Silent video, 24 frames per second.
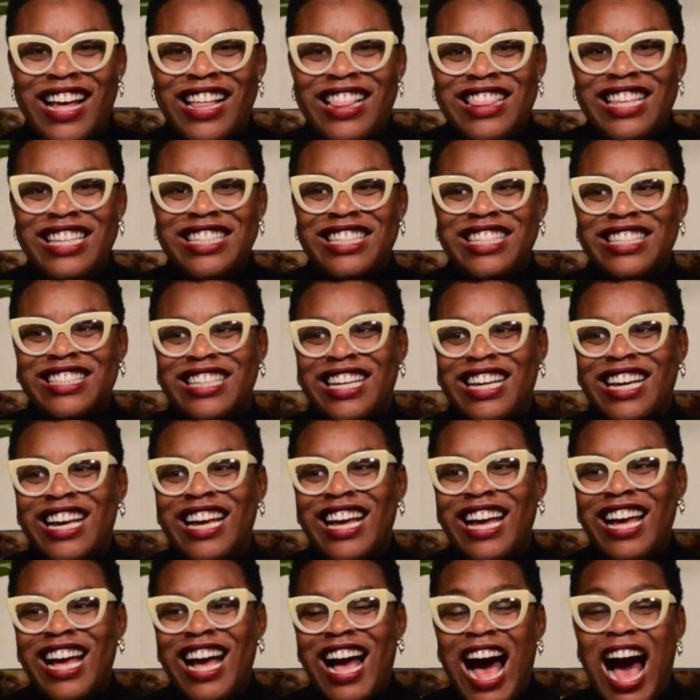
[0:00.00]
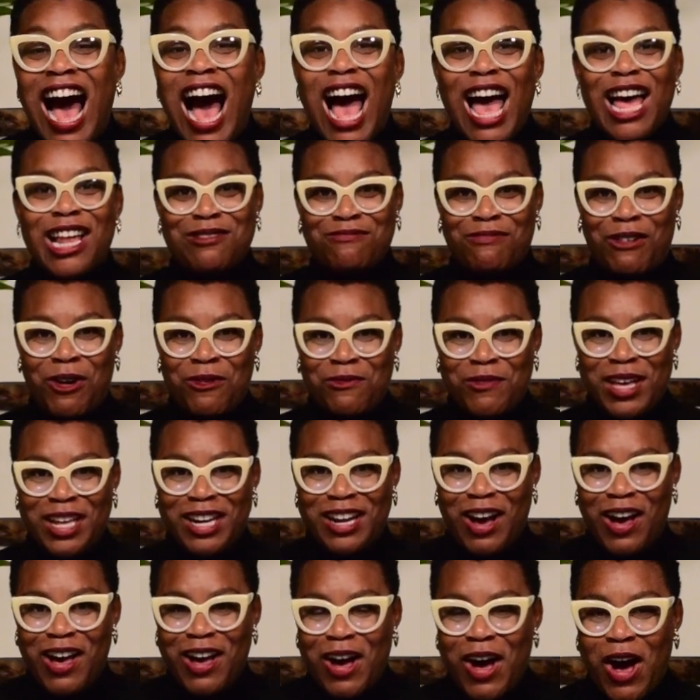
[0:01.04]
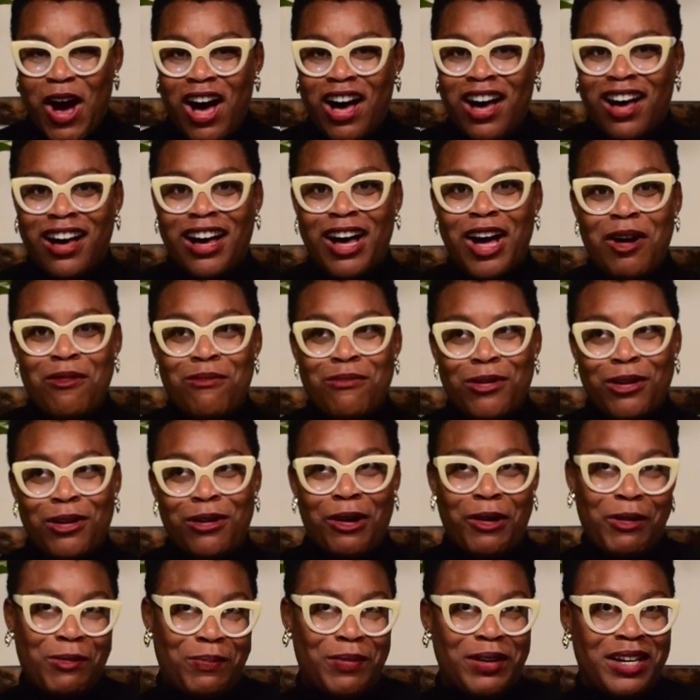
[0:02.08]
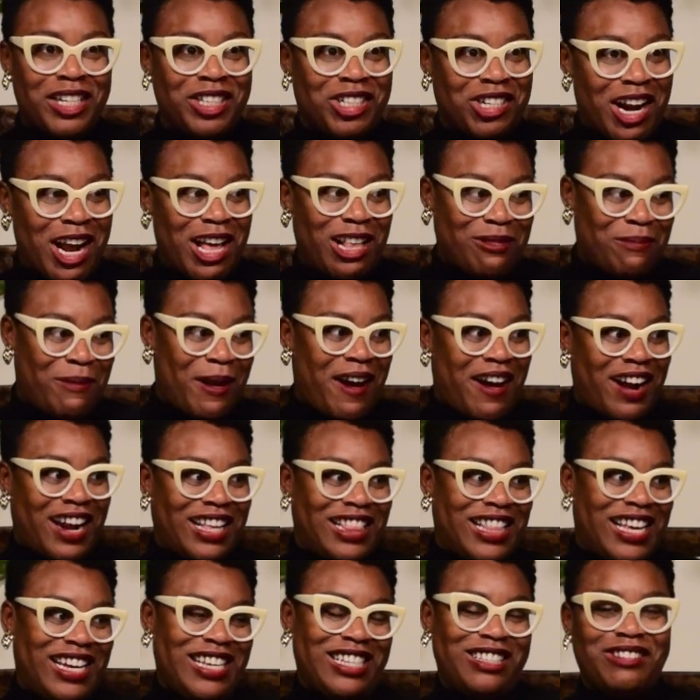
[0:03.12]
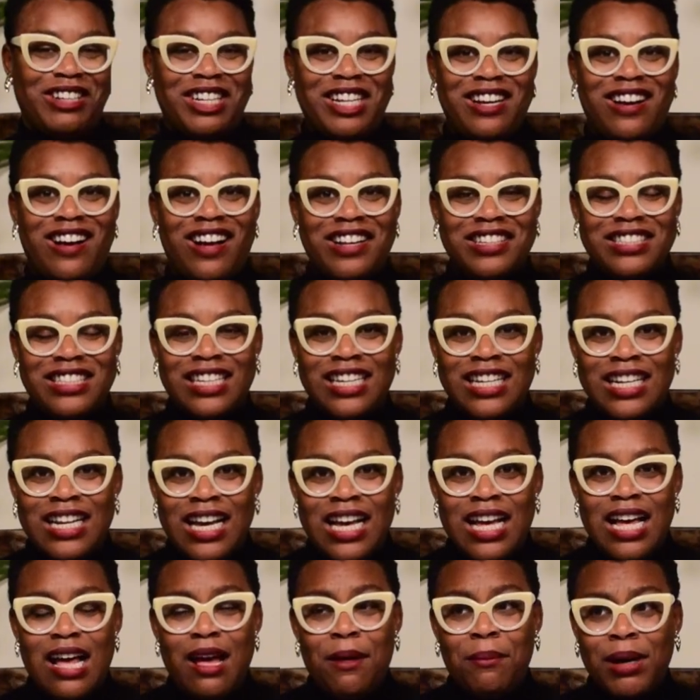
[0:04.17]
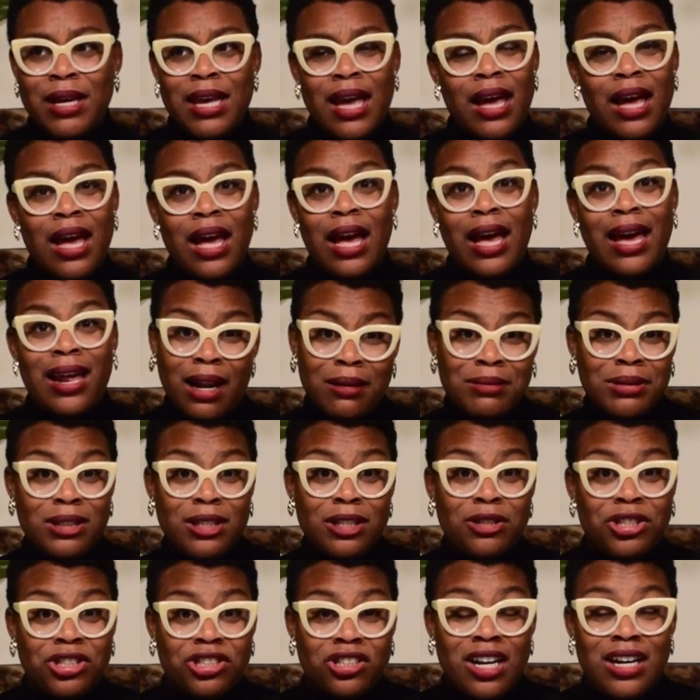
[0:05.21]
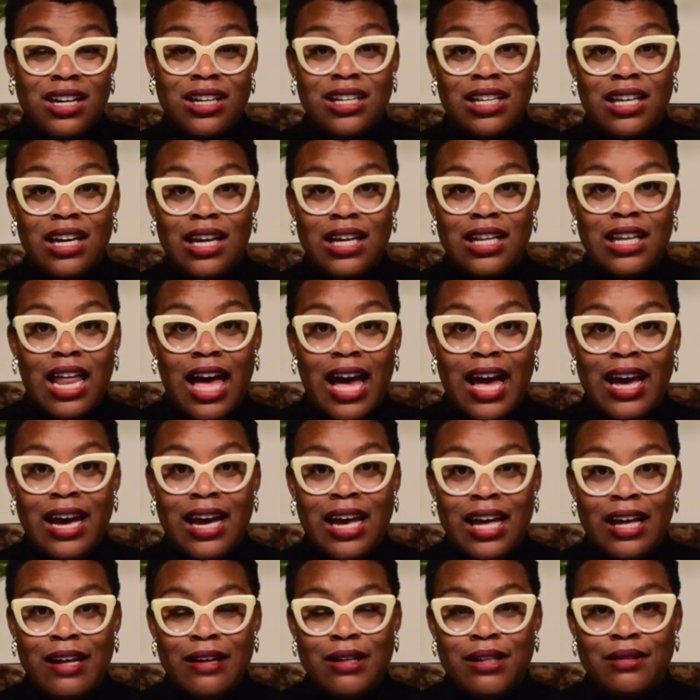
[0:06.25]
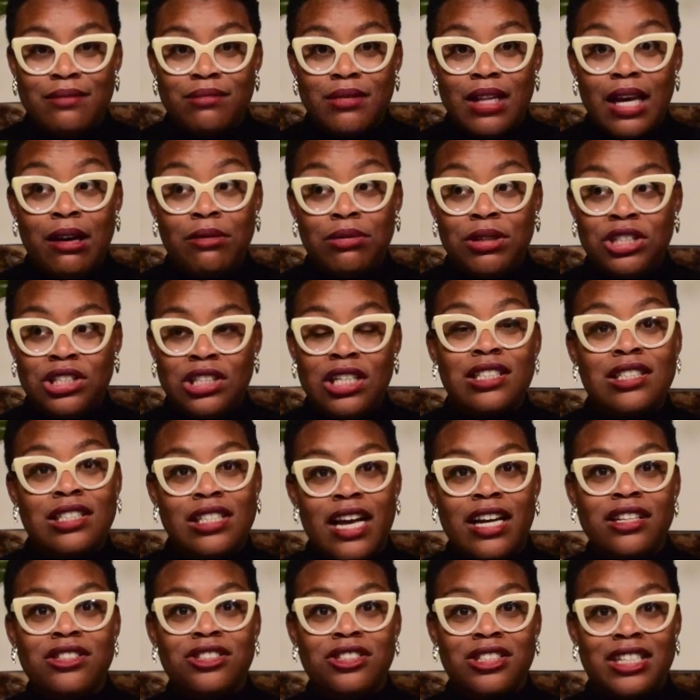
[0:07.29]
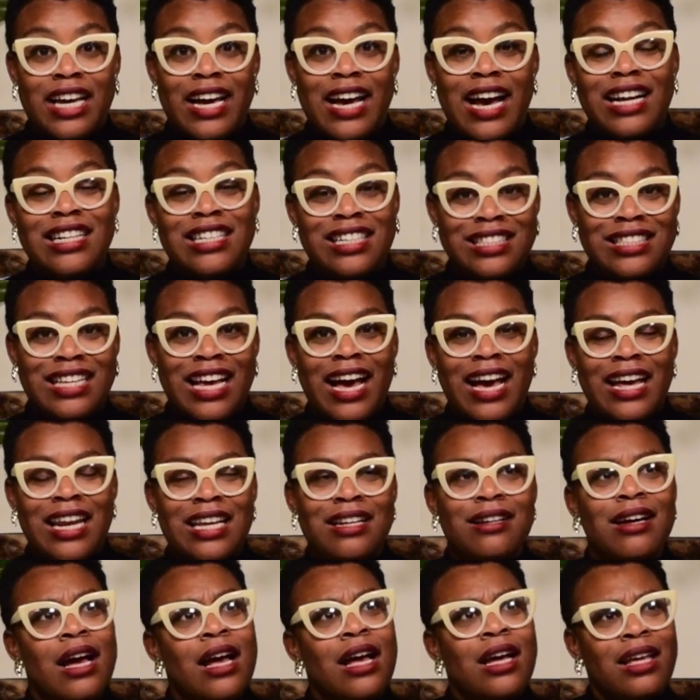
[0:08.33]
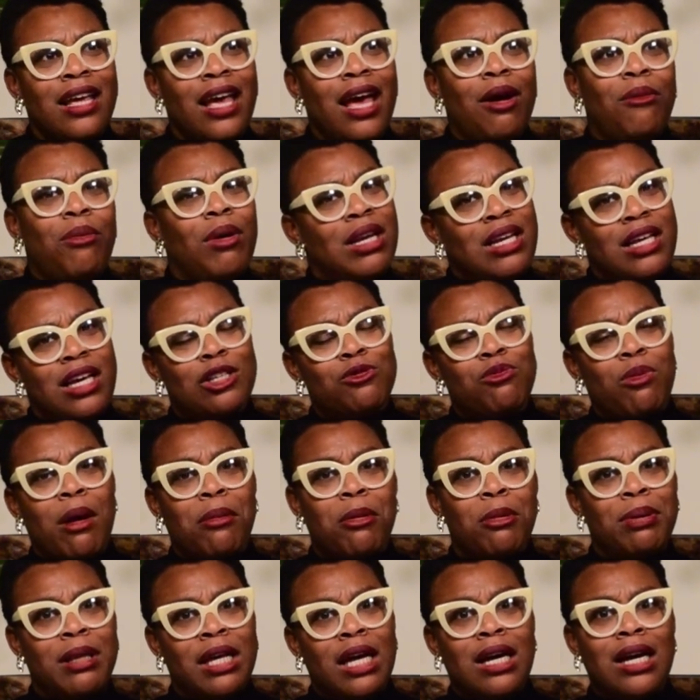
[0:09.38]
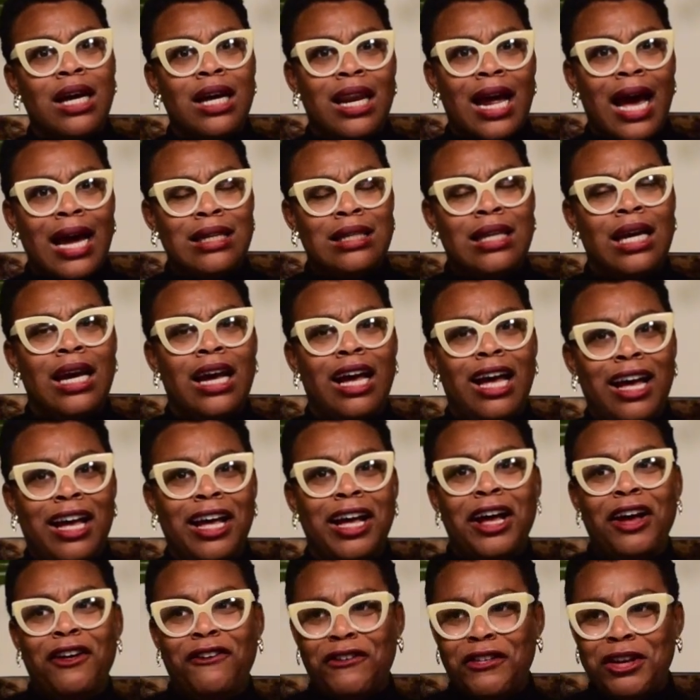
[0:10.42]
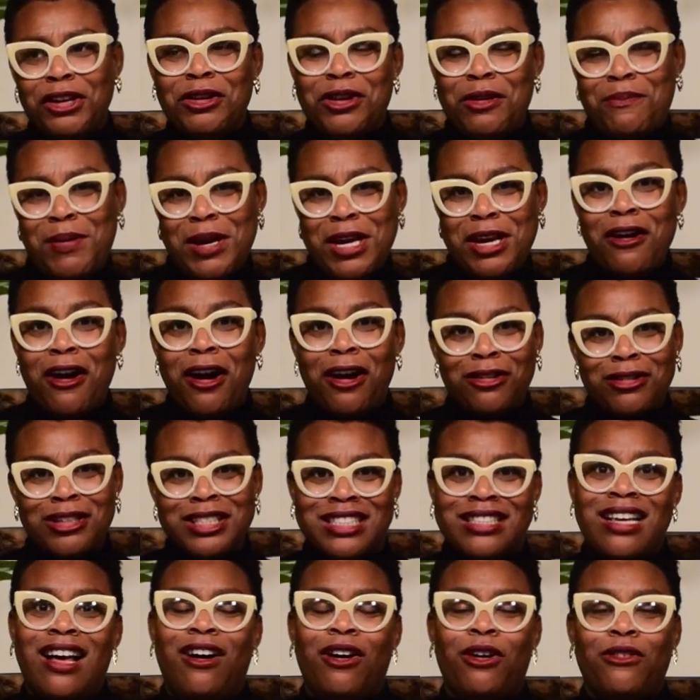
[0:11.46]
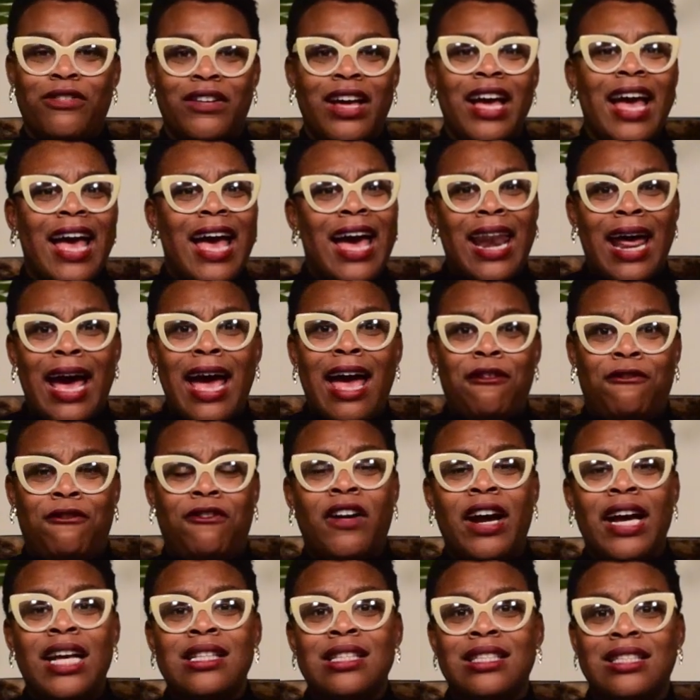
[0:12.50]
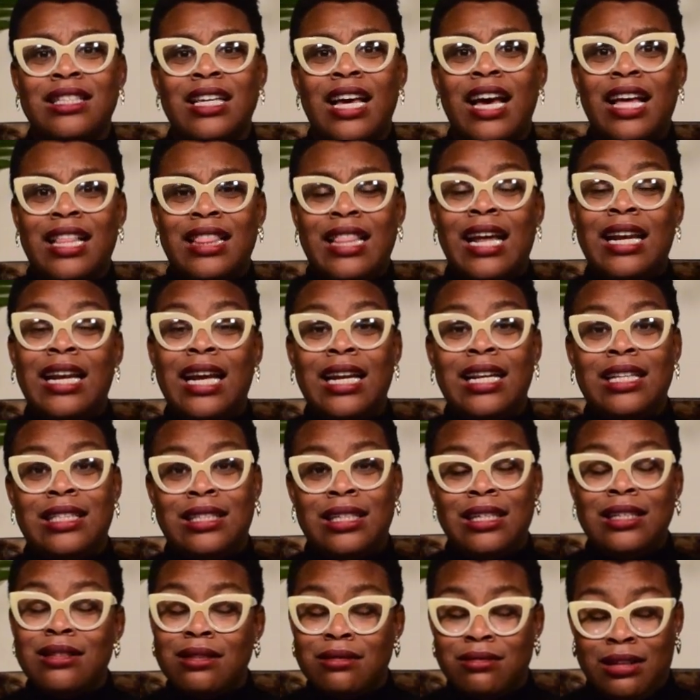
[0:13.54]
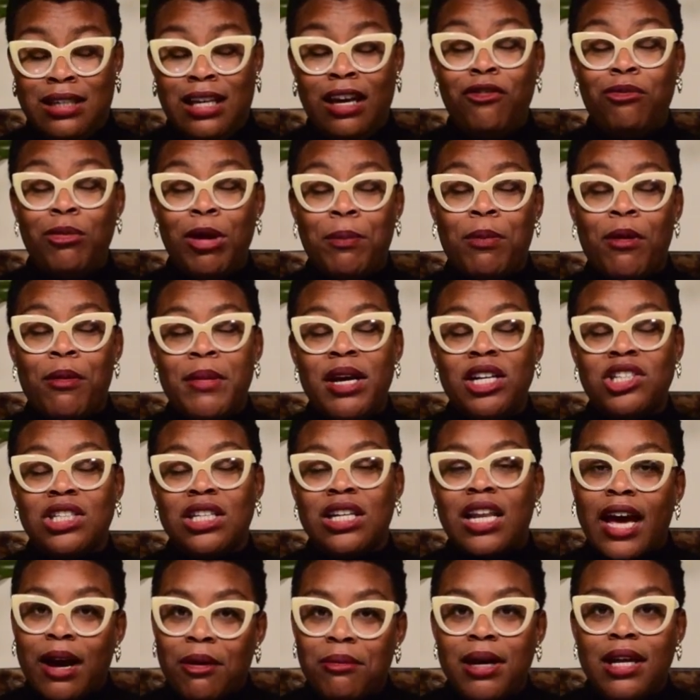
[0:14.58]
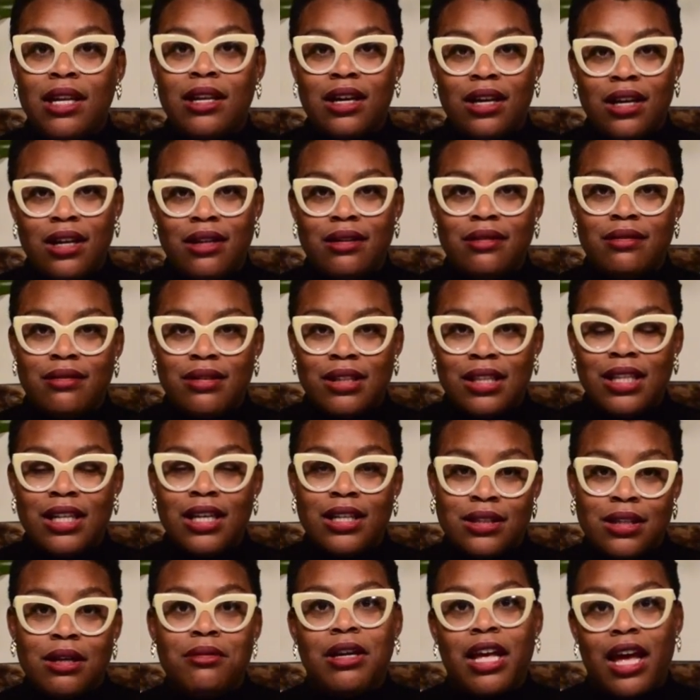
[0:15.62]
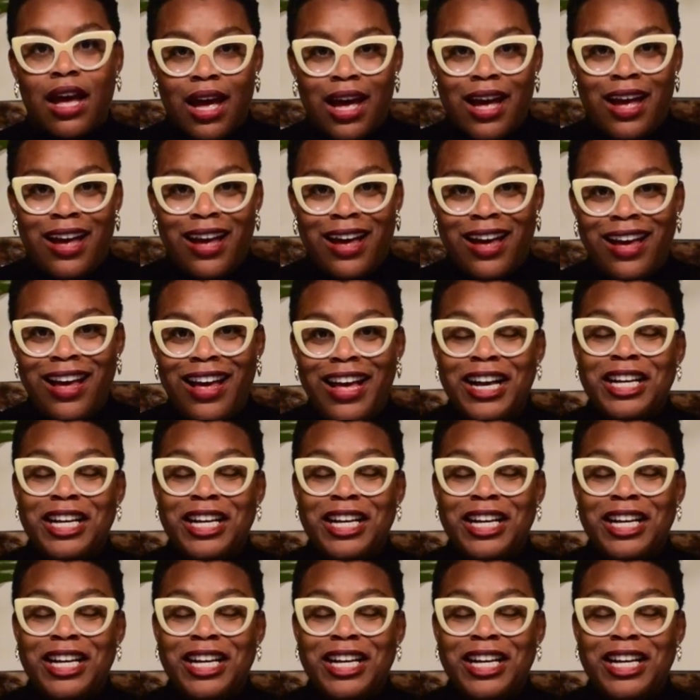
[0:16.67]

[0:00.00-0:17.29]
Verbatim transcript: This is a hot moment, humble, open, and transparent, I think is what he calls it. But yeah, and I'm still struggling. Like, it was just yesterday I decided, yeah, Whitney, it's probably a good idea for you to be your whole self. And I had friends that needed to give me permission, like, Whitney, it's okay.